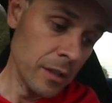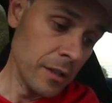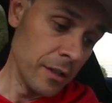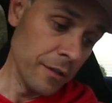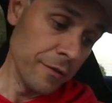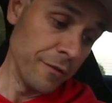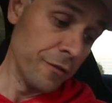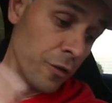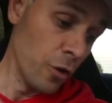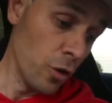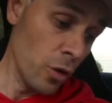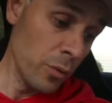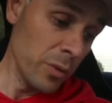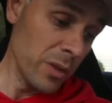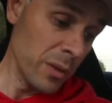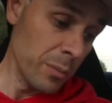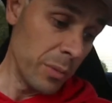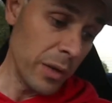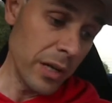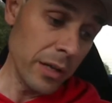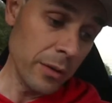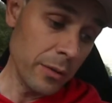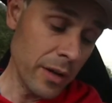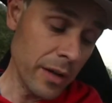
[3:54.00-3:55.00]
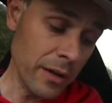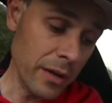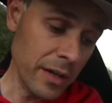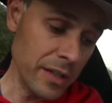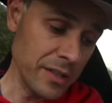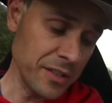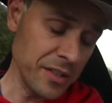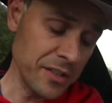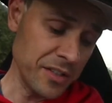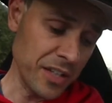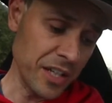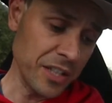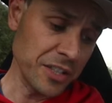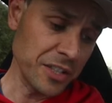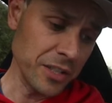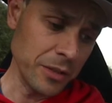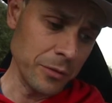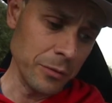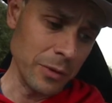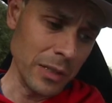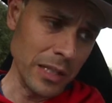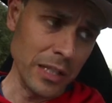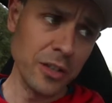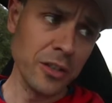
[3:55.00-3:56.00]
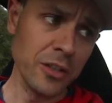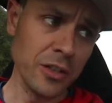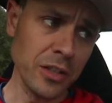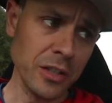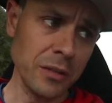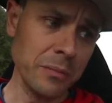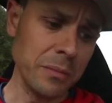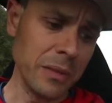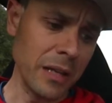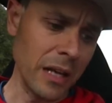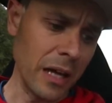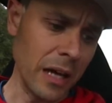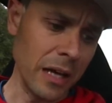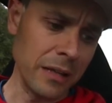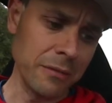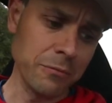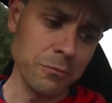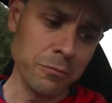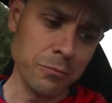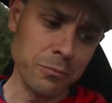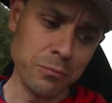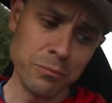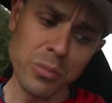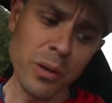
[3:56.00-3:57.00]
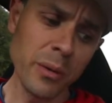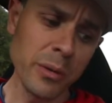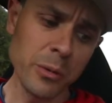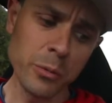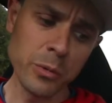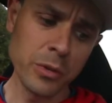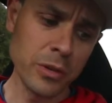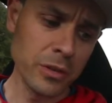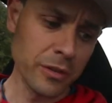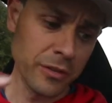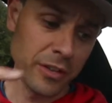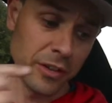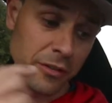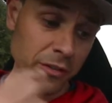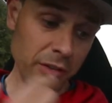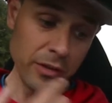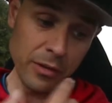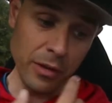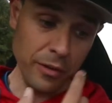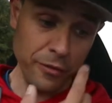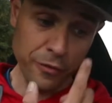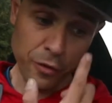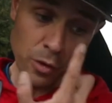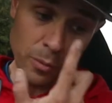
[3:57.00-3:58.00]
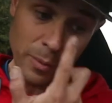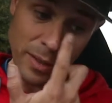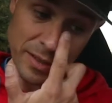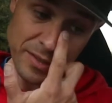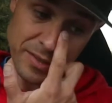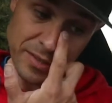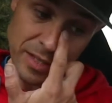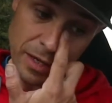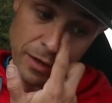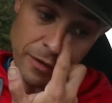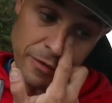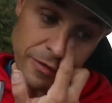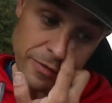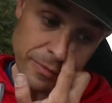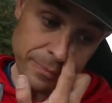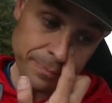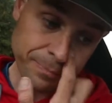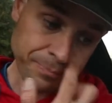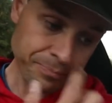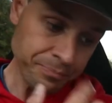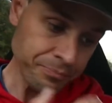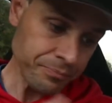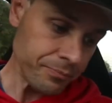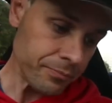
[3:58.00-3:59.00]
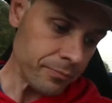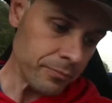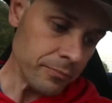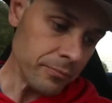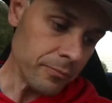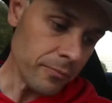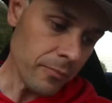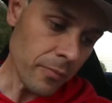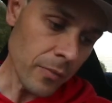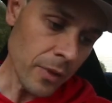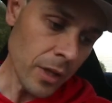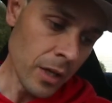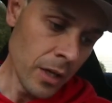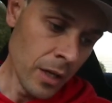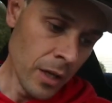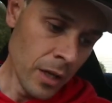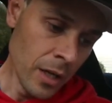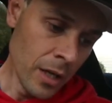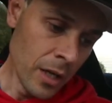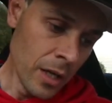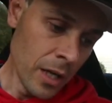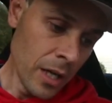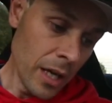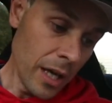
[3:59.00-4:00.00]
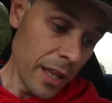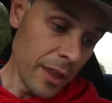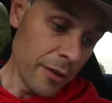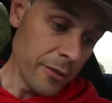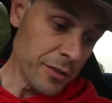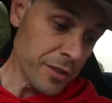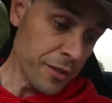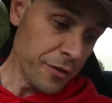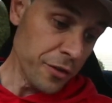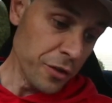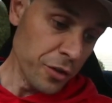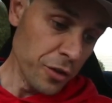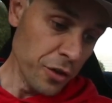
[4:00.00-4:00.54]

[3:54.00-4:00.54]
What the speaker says: 4 with the body wise is actually really good, but I probably wouldn't have given it a 4 myself. There is a few